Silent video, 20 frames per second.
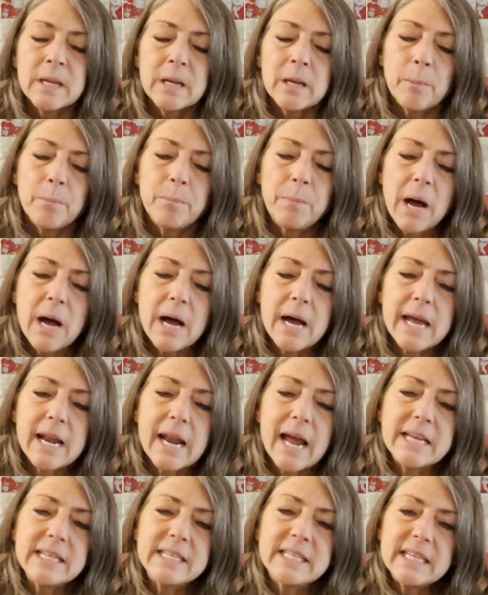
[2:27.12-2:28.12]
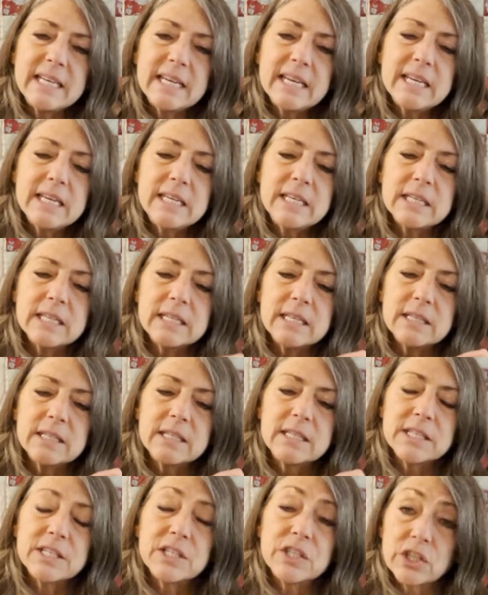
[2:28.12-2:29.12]
But I did
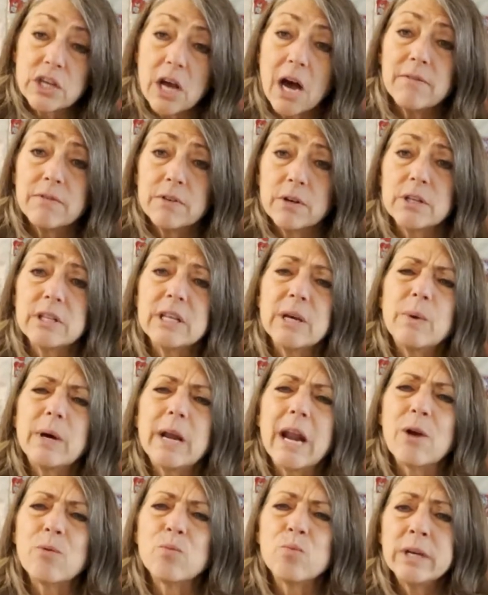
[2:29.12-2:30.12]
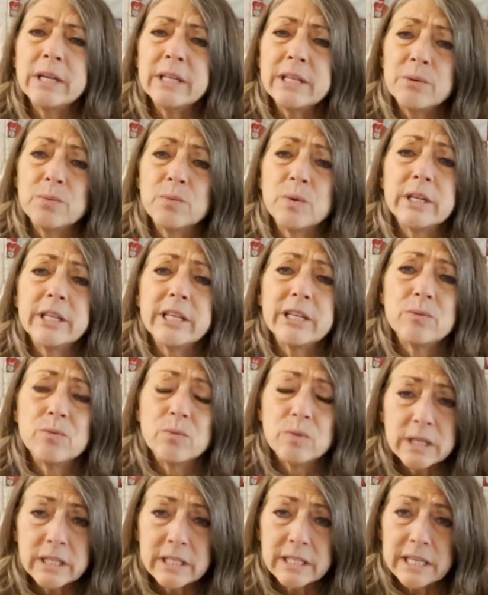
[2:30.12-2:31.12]
discover that what I really, really,
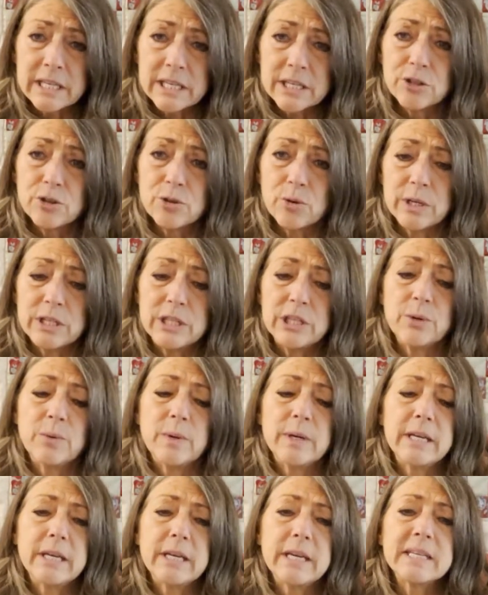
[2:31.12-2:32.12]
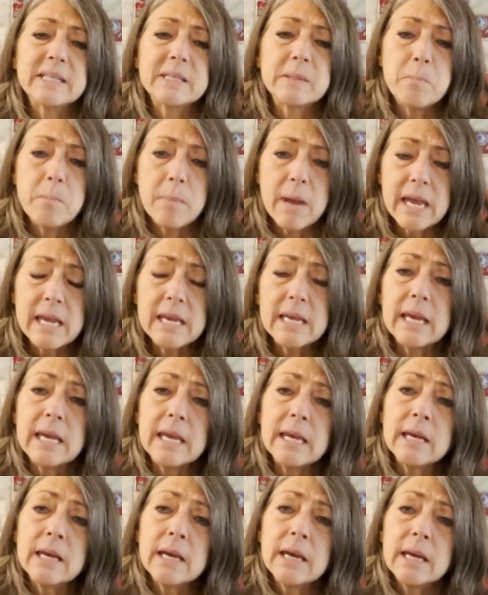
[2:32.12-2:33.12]
really enjoy doing is
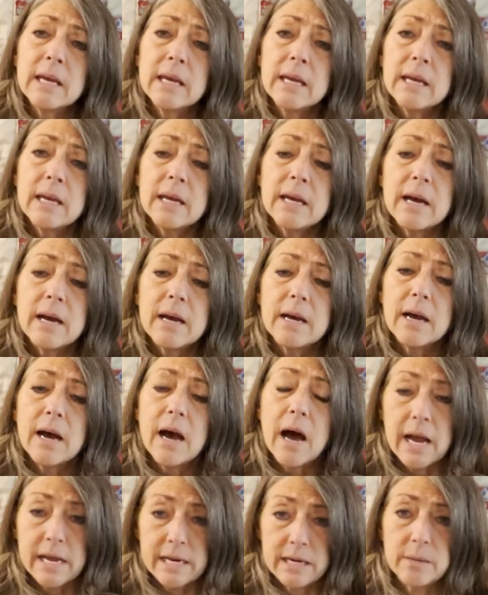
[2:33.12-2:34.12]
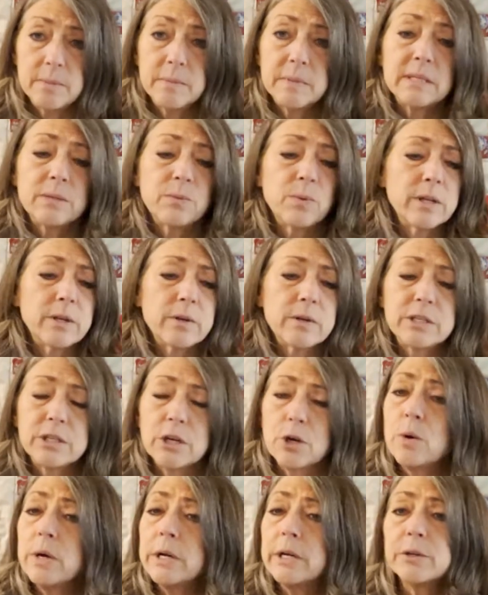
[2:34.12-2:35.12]
making items, whether it's a
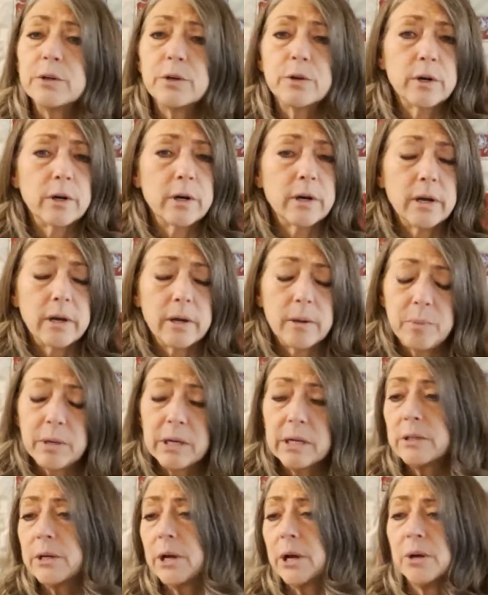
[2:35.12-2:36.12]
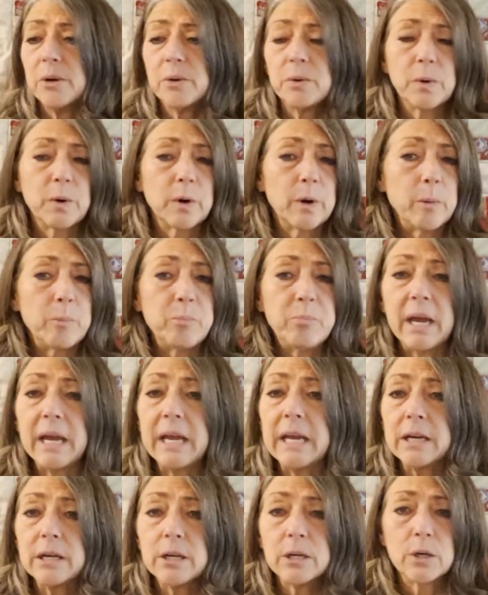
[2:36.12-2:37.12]
quilt or a pillow or a
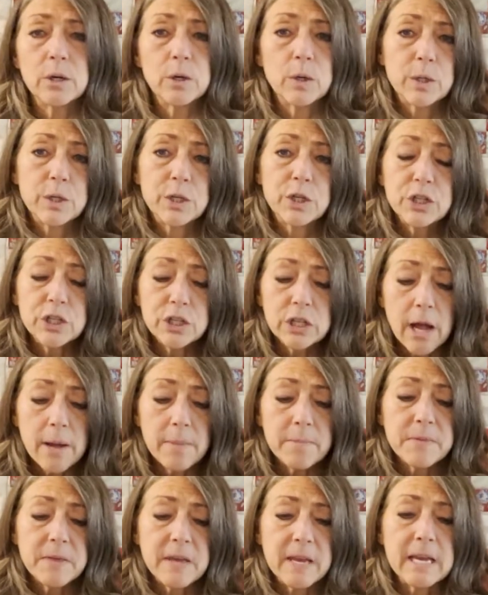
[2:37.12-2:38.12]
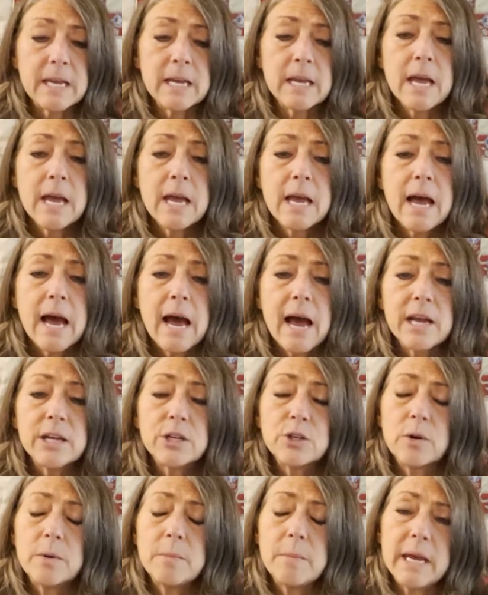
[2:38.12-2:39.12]
bear or something. I
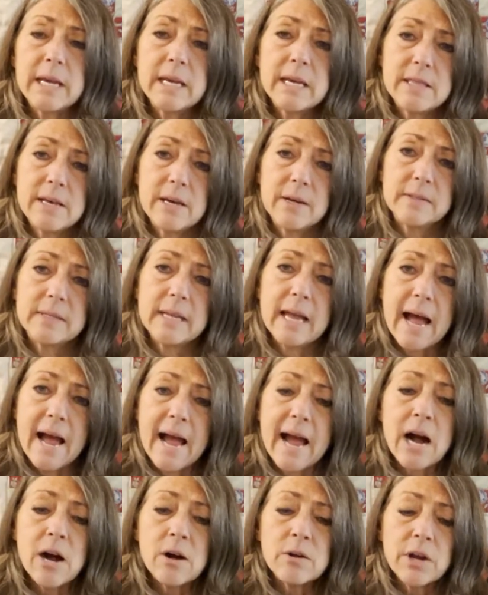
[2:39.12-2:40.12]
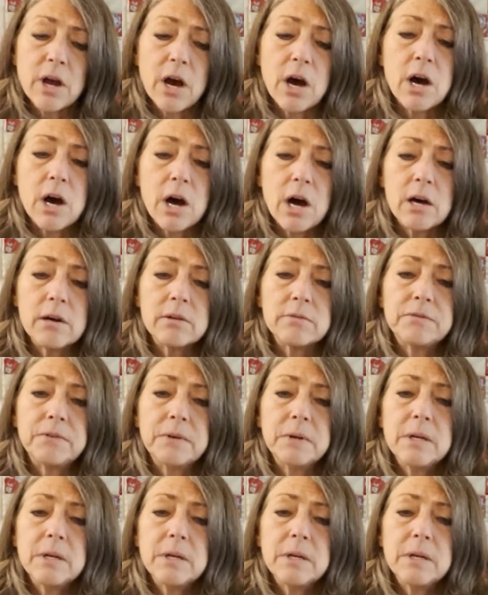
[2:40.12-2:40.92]
enjoy making those out of